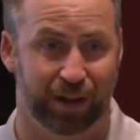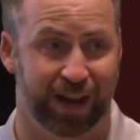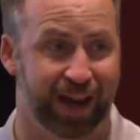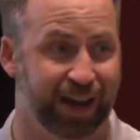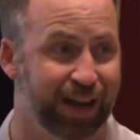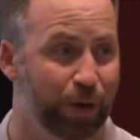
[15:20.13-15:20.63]

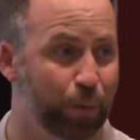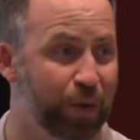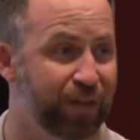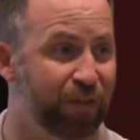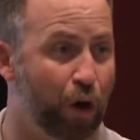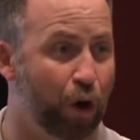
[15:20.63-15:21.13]
Okay?
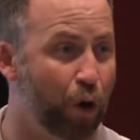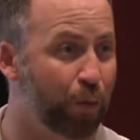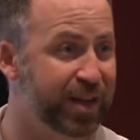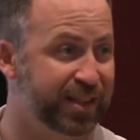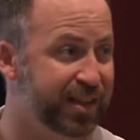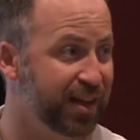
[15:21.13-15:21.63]
We've
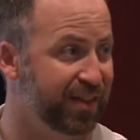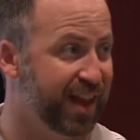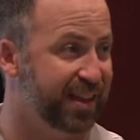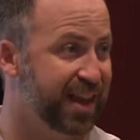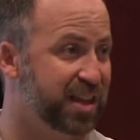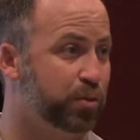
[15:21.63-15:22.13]
always done
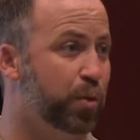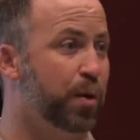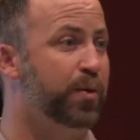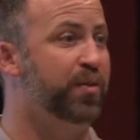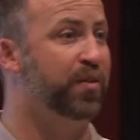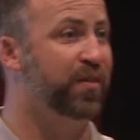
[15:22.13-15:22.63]
that, and that's
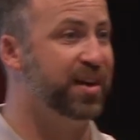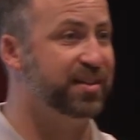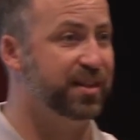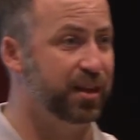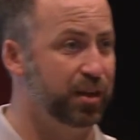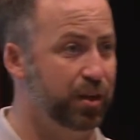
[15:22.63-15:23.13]
why we've
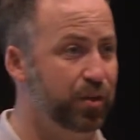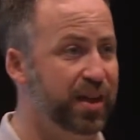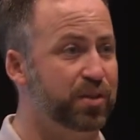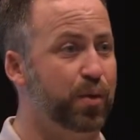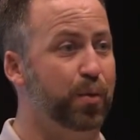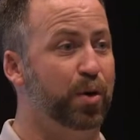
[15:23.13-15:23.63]
invested in you.
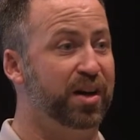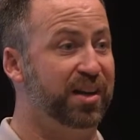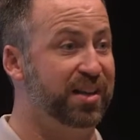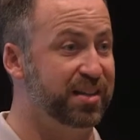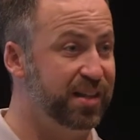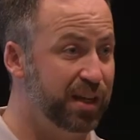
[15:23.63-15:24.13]
That's why we're going
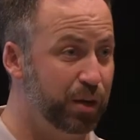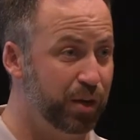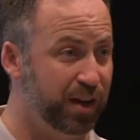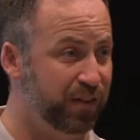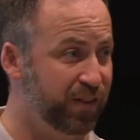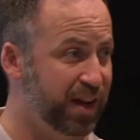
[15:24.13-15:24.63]
to continue
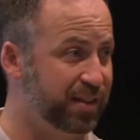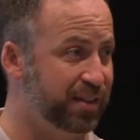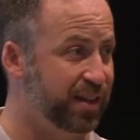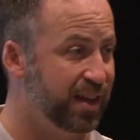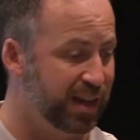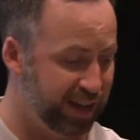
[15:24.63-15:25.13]
to
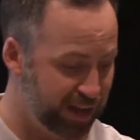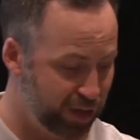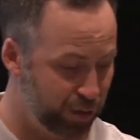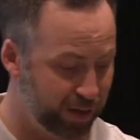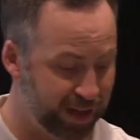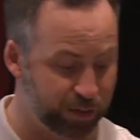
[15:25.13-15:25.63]
invest in
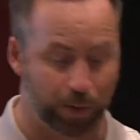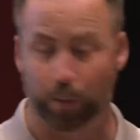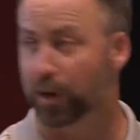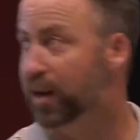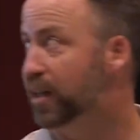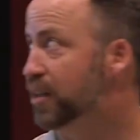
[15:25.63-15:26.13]
you, and that's why
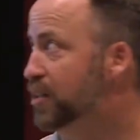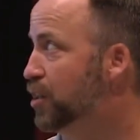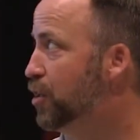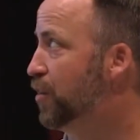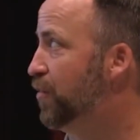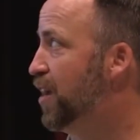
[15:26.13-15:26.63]
we're going to
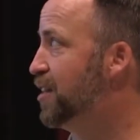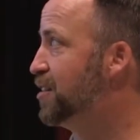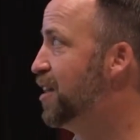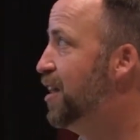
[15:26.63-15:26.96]
continue to invest